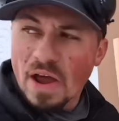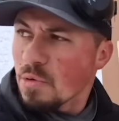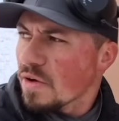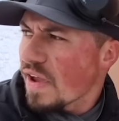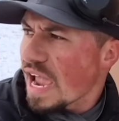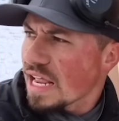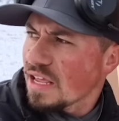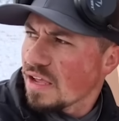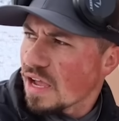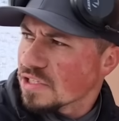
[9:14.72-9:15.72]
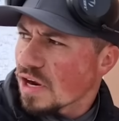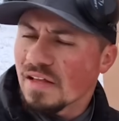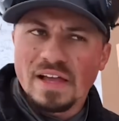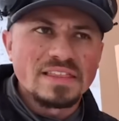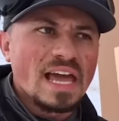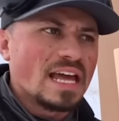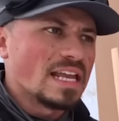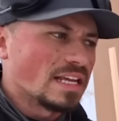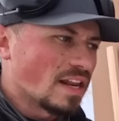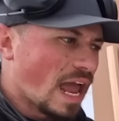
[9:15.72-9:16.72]
I would have had a shot like that,
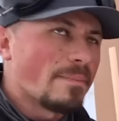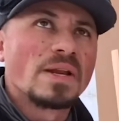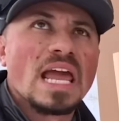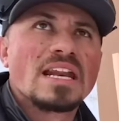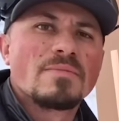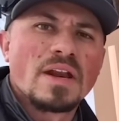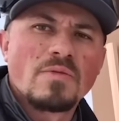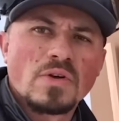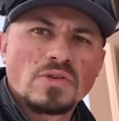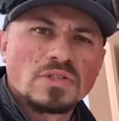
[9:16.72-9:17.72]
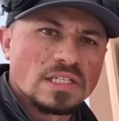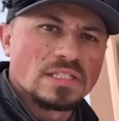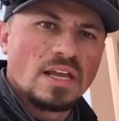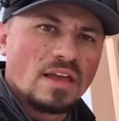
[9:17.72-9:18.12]
it could happen to anybody where you just,